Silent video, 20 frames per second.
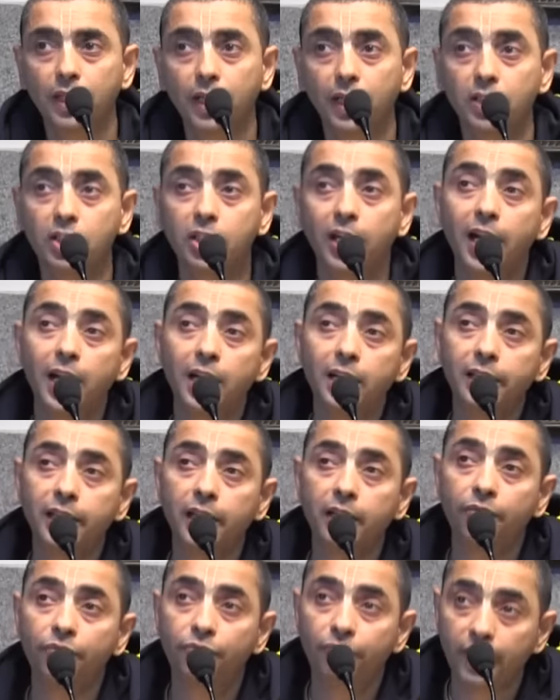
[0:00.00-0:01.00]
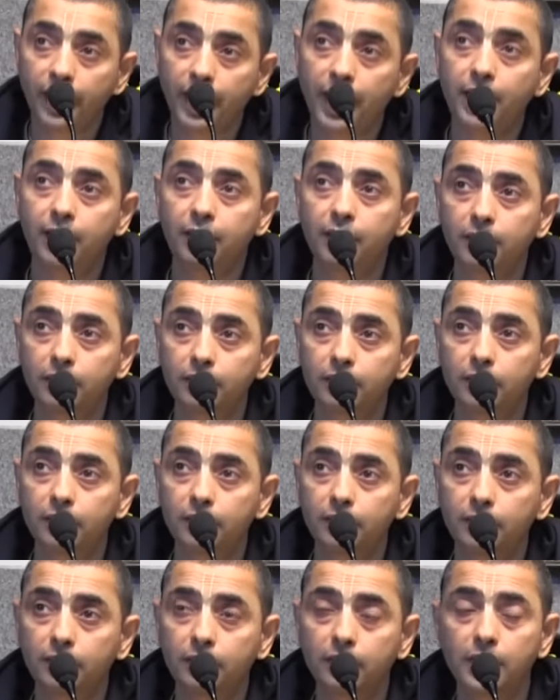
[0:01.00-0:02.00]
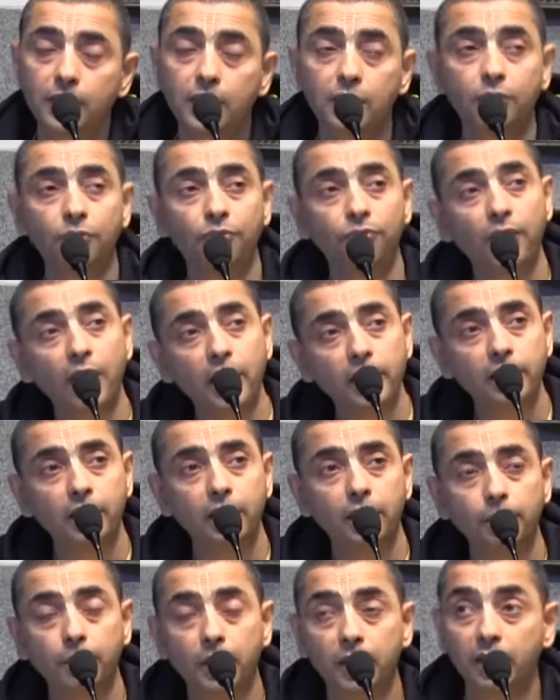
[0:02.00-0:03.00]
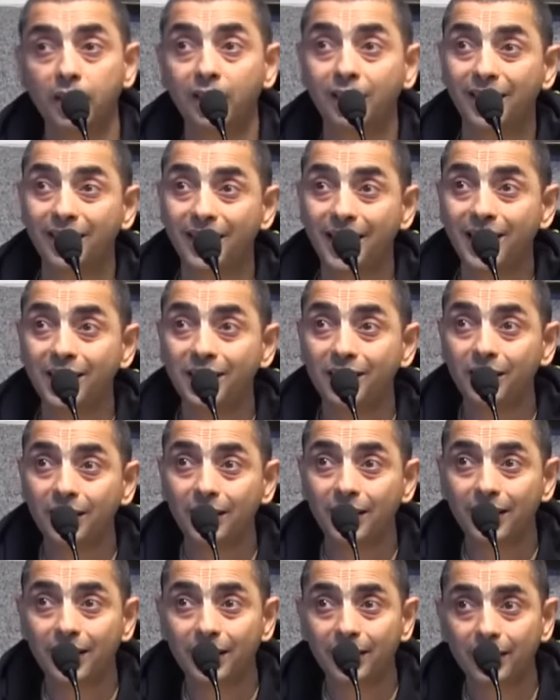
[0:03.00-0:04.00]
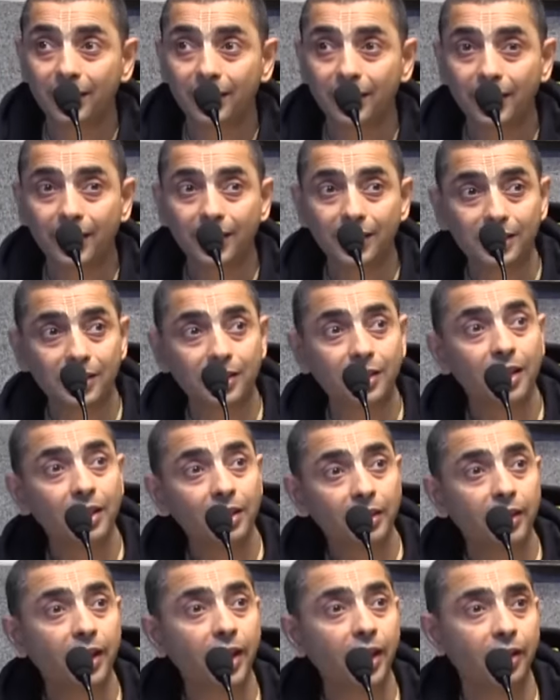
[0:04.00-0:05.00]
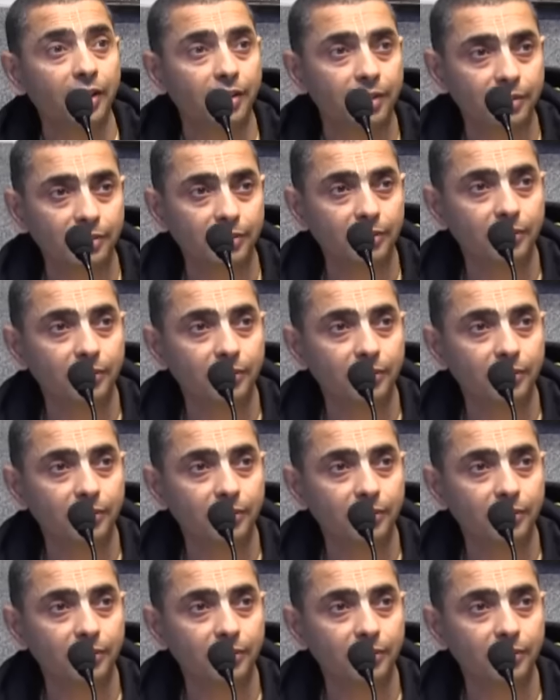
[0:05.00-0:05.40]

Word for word: A child can forget his father, but the connection is still there.